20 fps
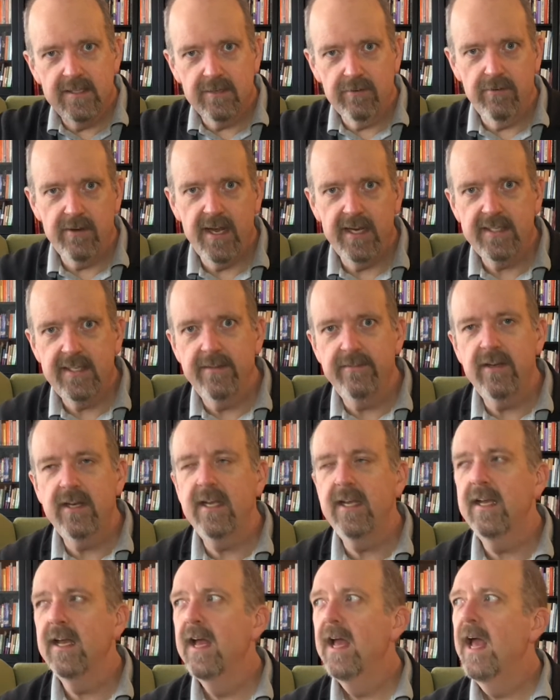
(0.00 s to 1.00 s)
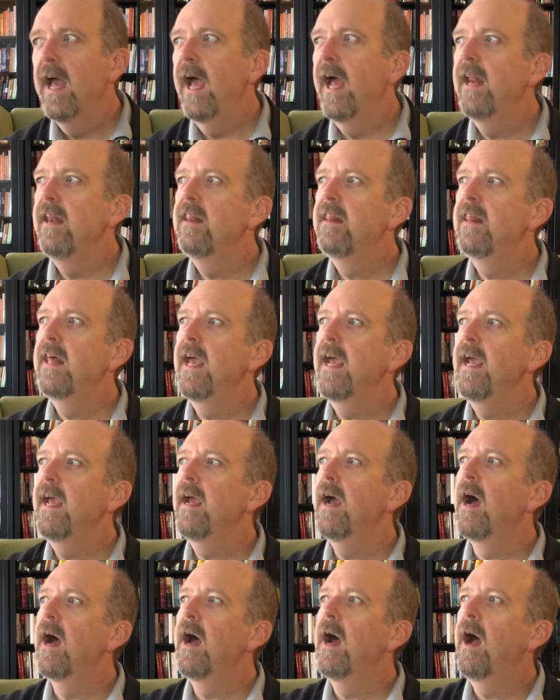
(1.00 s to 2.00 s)
creativity and
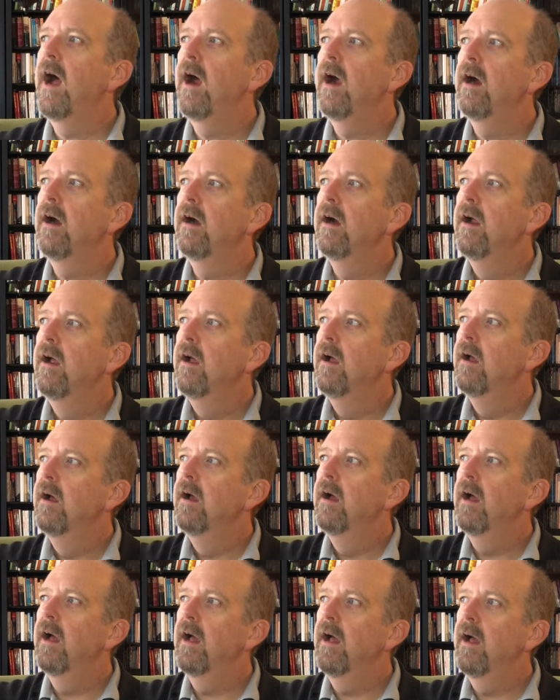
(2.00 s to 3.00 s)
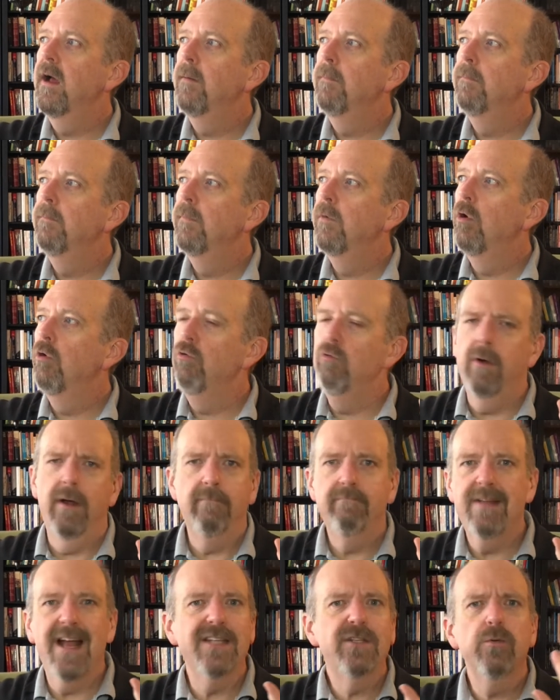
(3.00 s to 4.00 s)
they are,
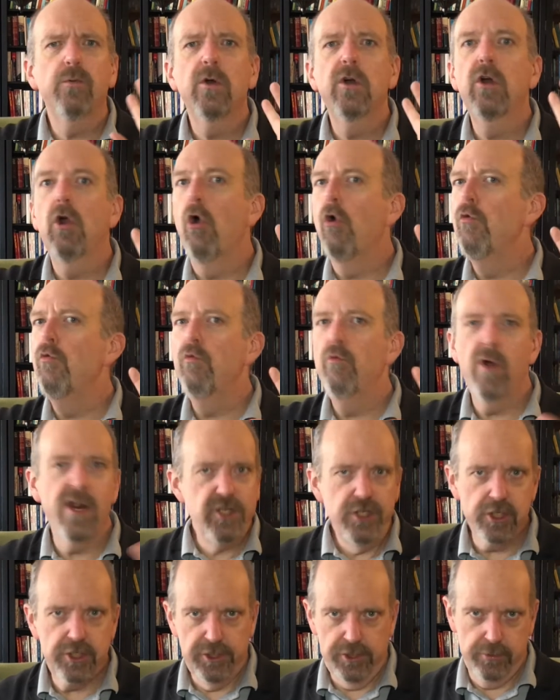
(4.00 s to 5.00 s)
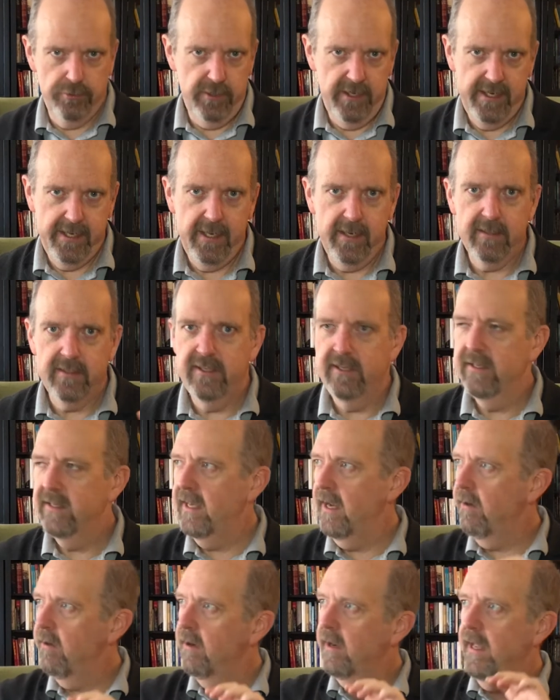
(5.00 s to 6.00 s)
as it were, registering it.
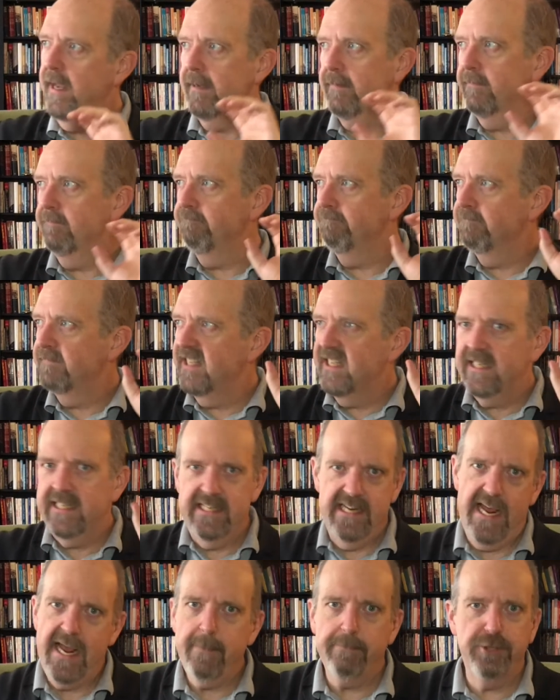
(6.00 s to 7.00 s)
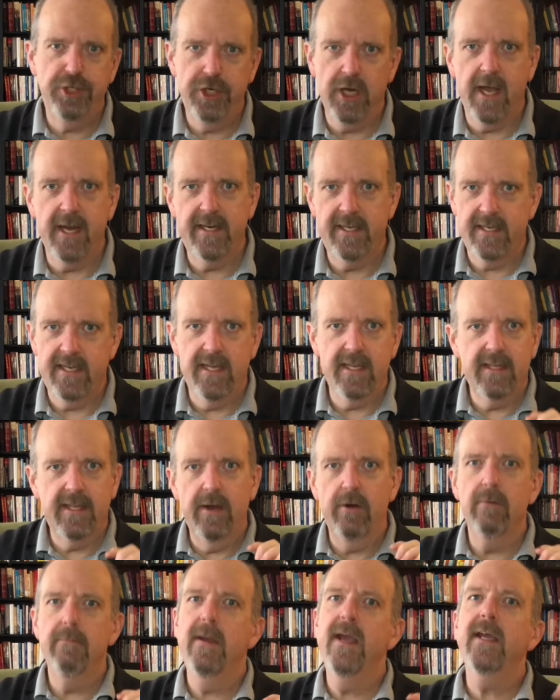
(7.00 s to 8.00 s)
They're like snapshotting it.
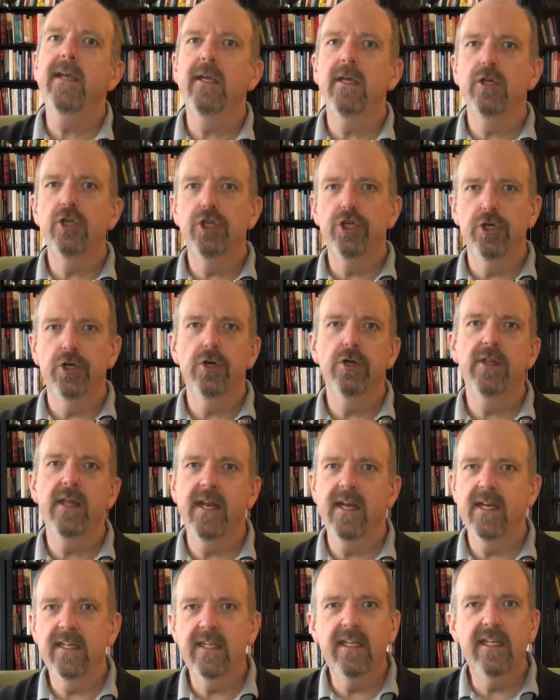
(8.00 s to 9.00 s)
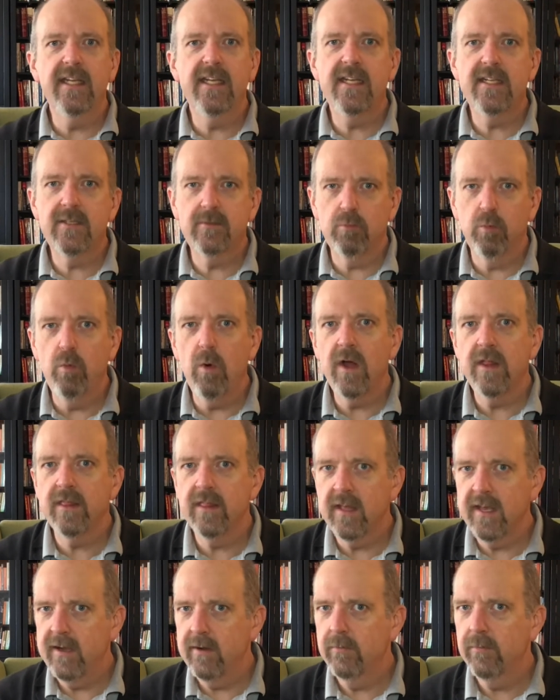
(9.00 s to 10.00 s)
They are making sure that at least what
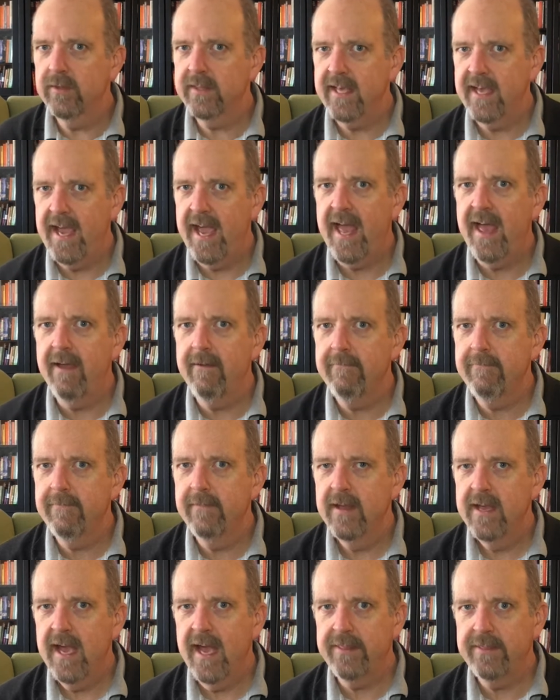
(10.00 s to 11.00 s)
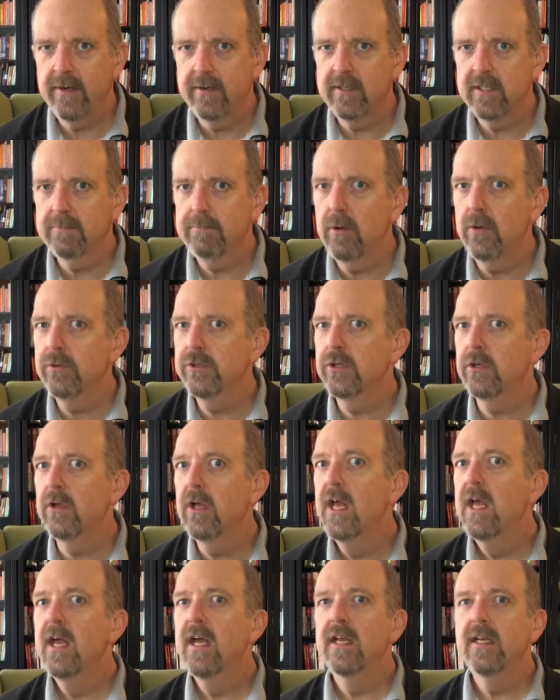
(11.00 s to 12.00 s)
they have at their
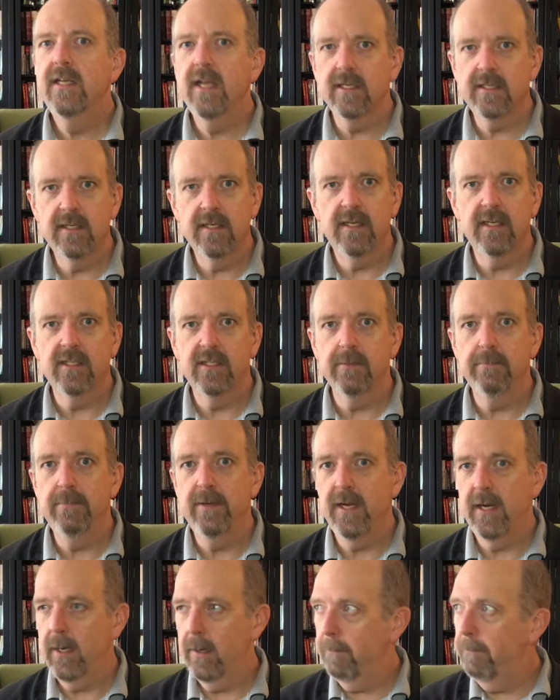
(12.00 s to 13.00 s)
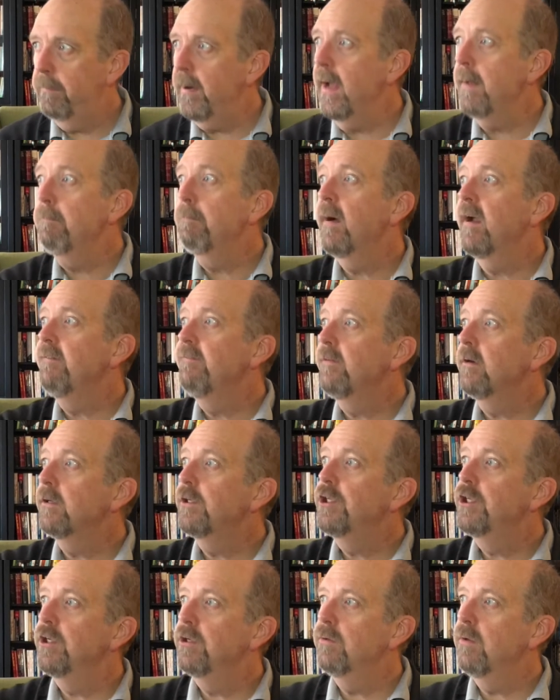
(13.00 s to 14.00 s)
disposal doesn't disappear. But by
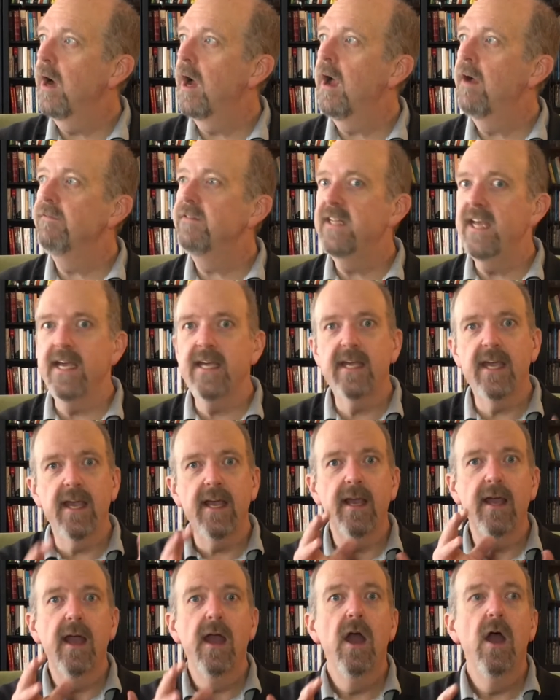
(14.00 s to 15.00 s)
virtue of taking